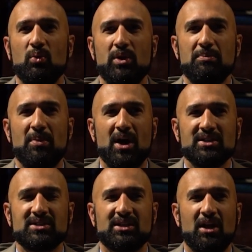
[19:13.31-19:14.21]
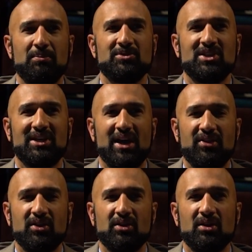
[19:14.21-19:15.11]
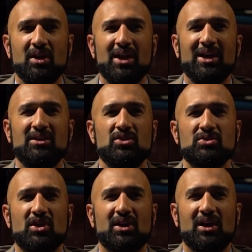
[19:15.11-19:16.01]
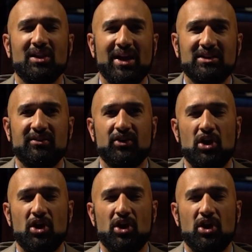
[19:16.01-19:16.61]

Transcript: we must come together and use our collective